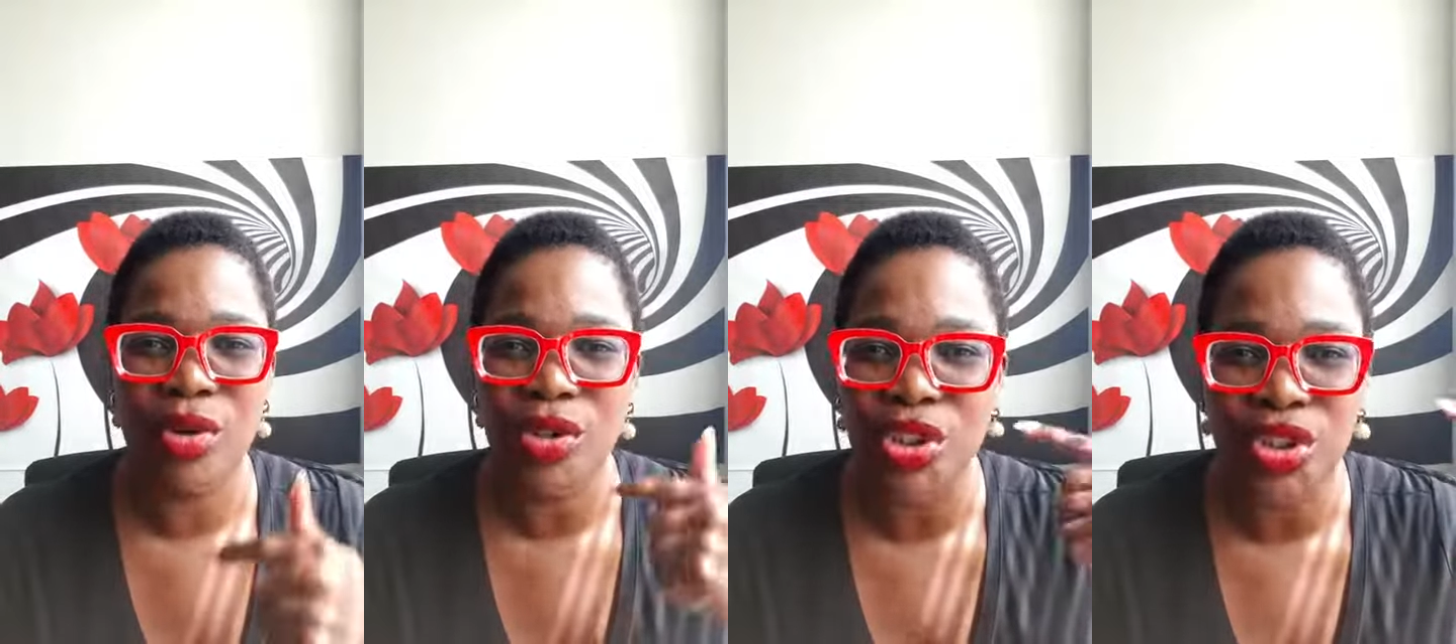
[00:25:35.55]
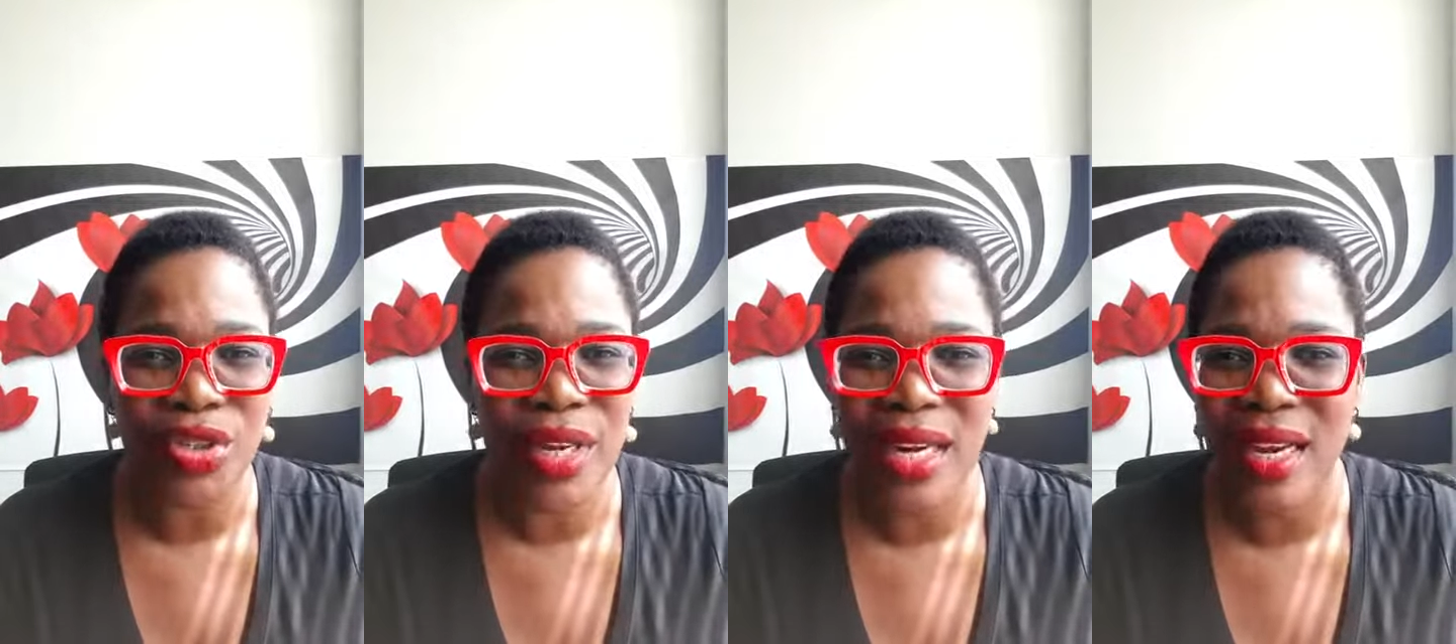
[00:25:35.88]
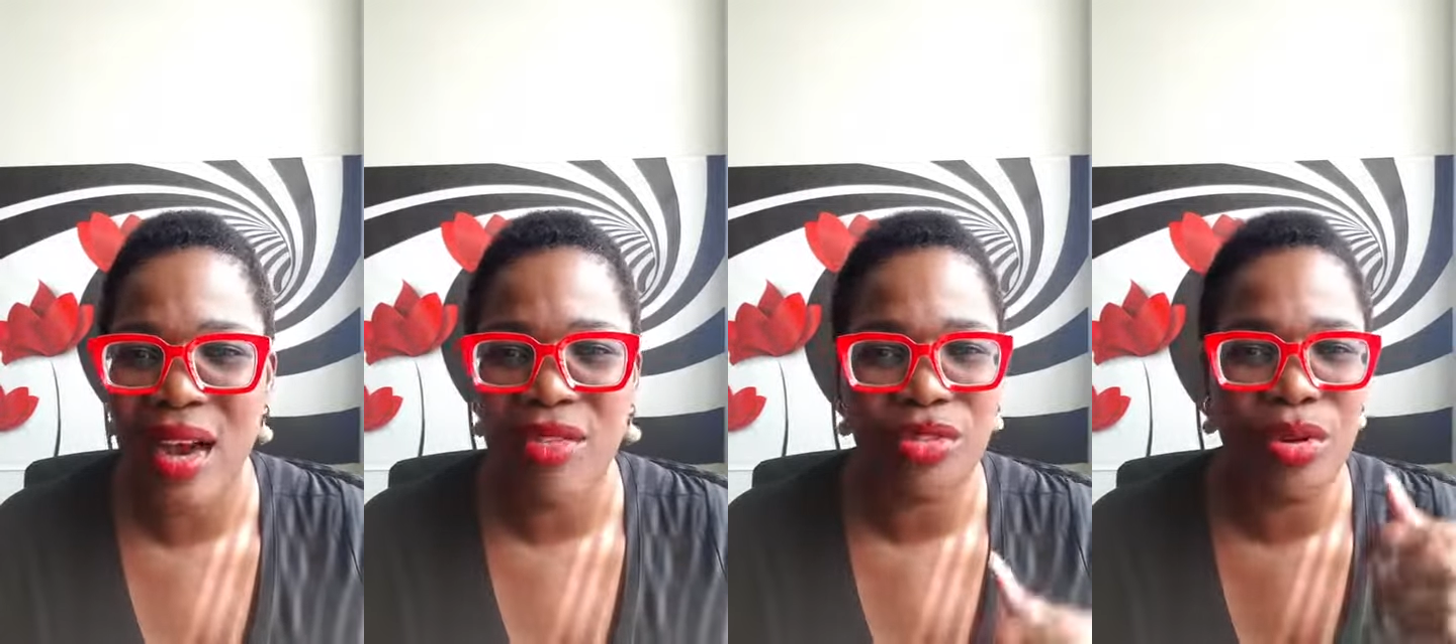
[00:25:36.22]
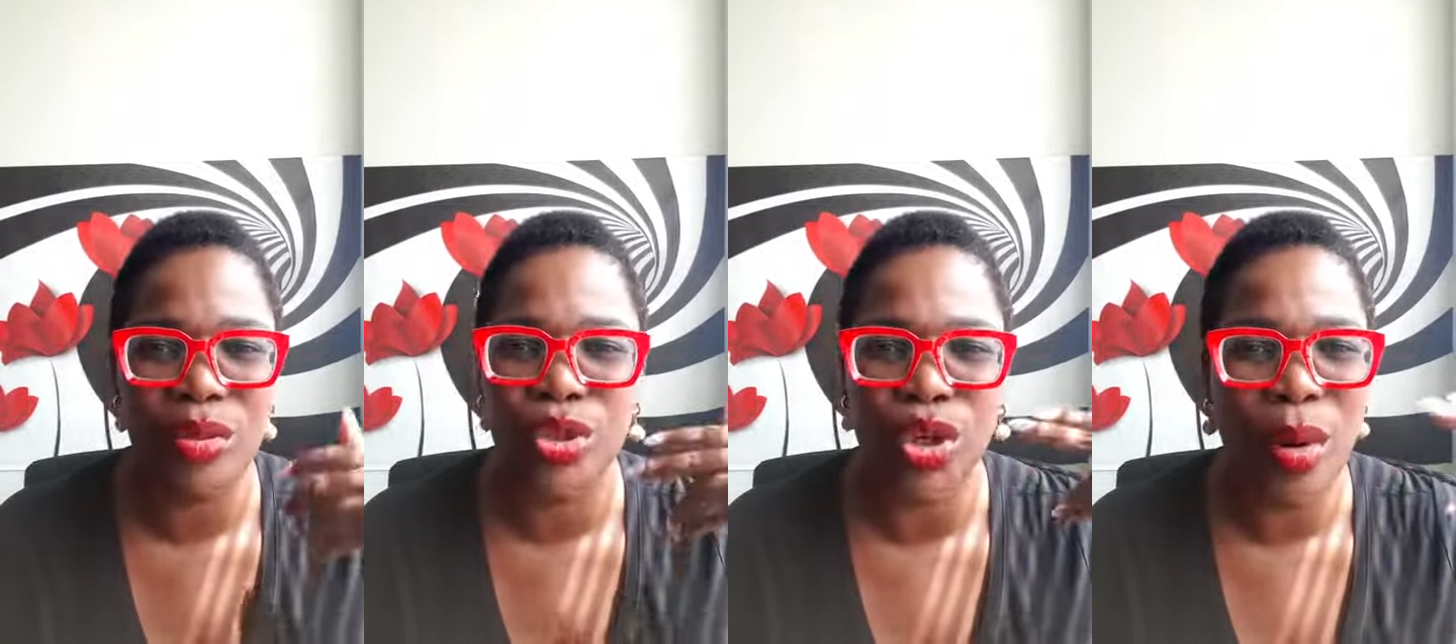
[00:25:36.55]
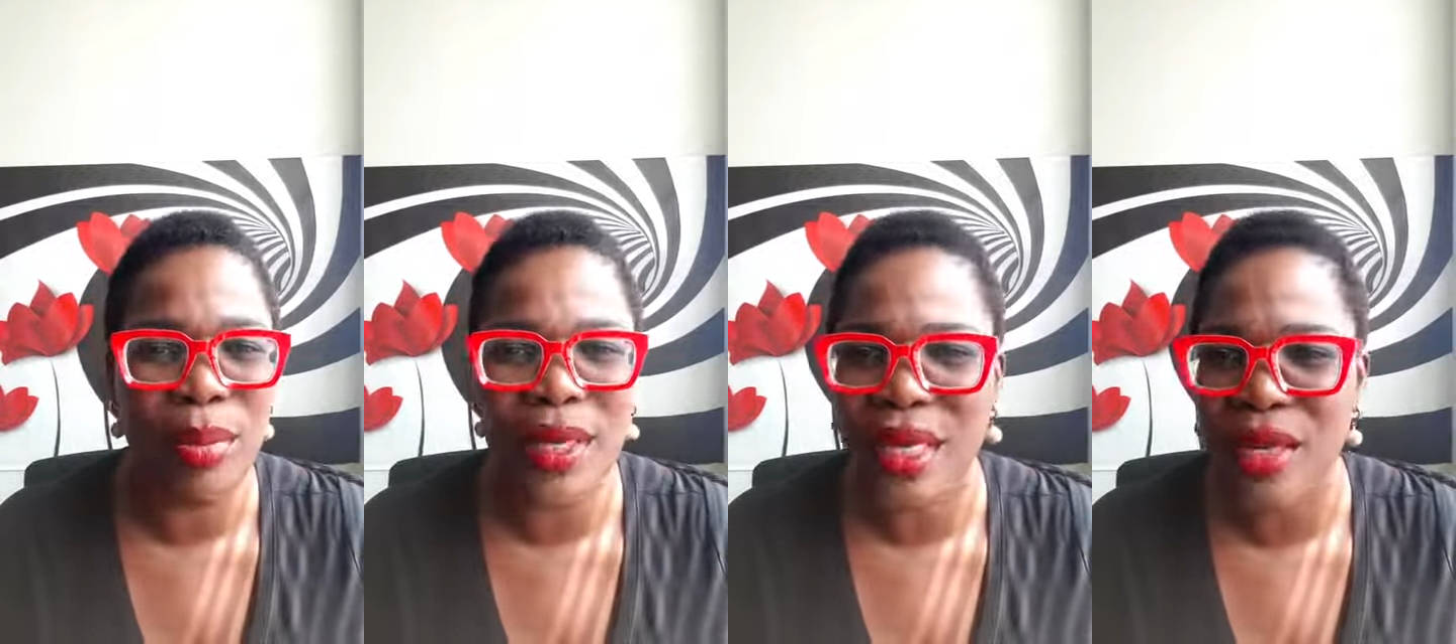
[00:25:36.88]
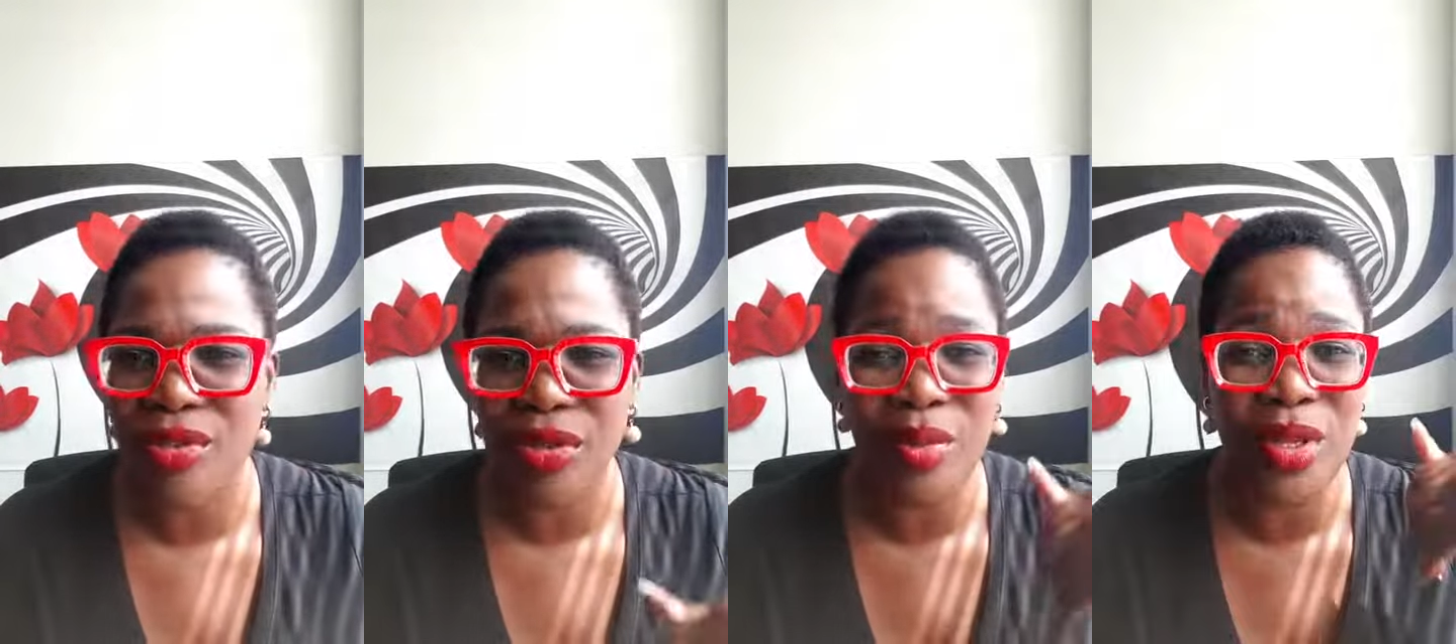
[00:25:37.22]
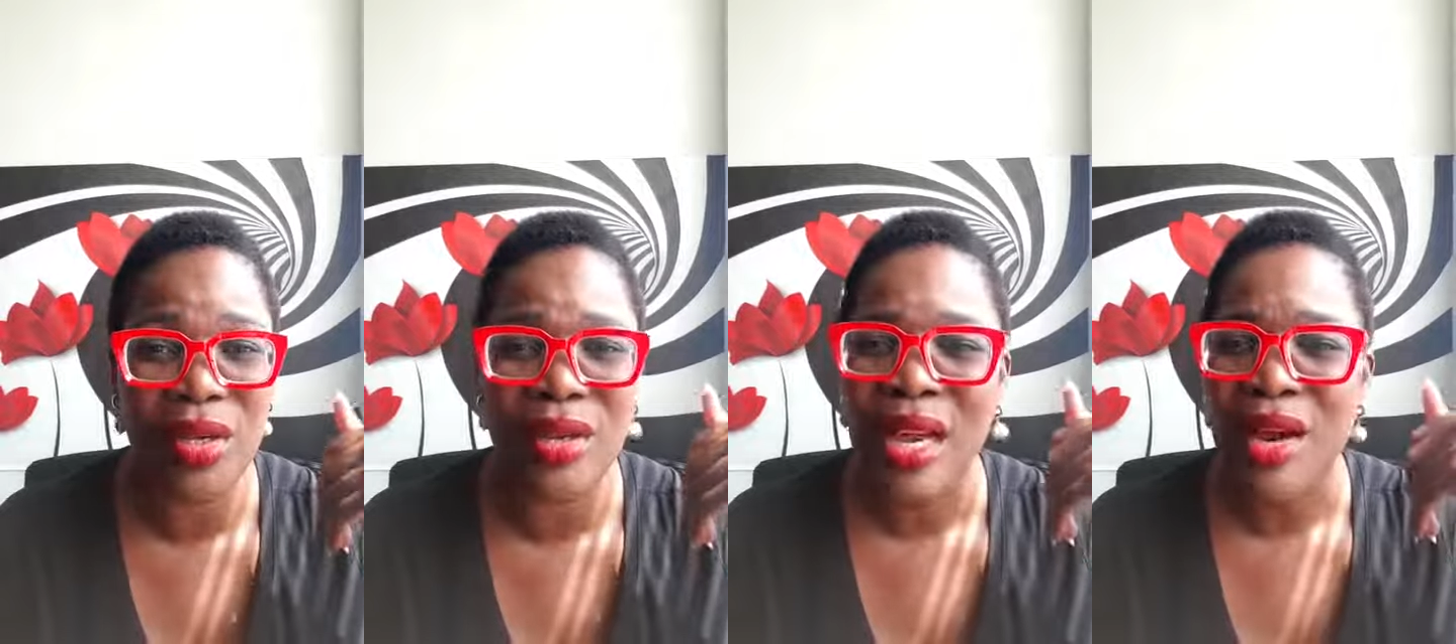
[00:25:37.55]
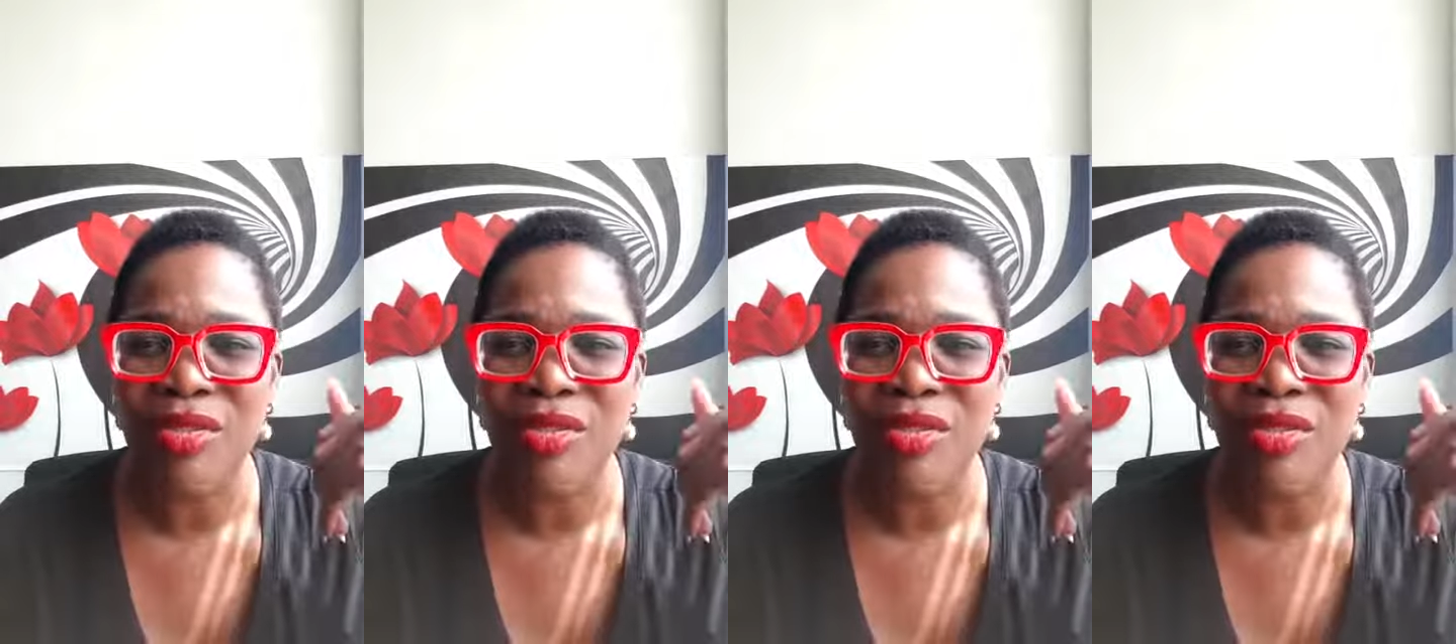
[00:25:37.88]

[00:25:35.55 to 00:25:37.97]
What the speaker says: Australia, from Dublin, from the